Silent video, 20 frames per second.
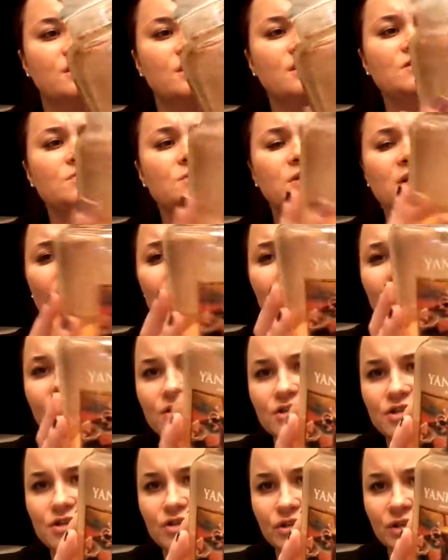This one kind
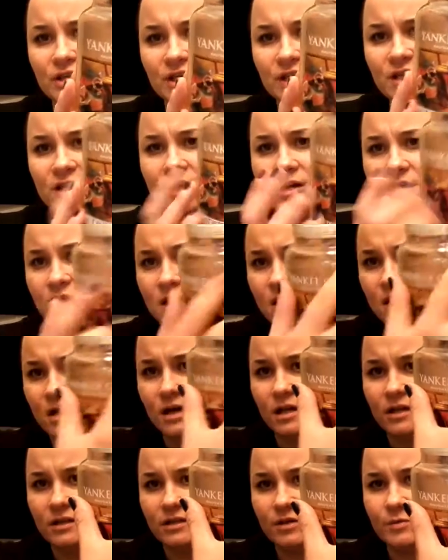of sooted
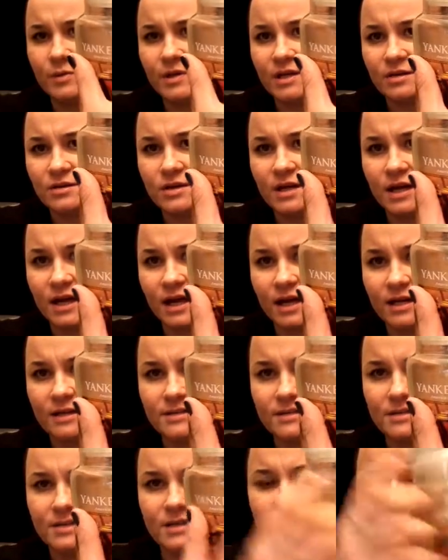a little bit. You can kind of
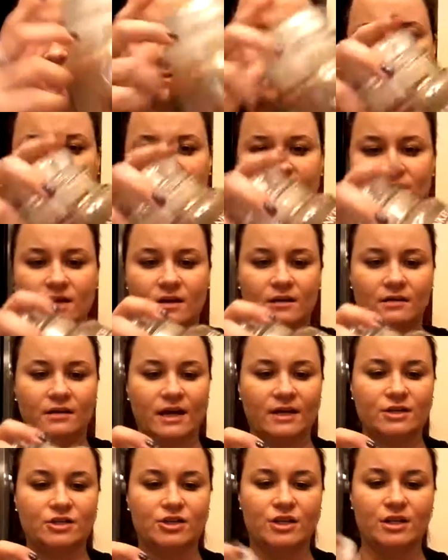see some of its
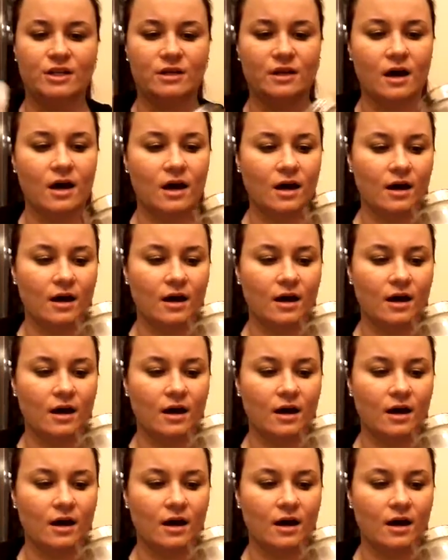collection.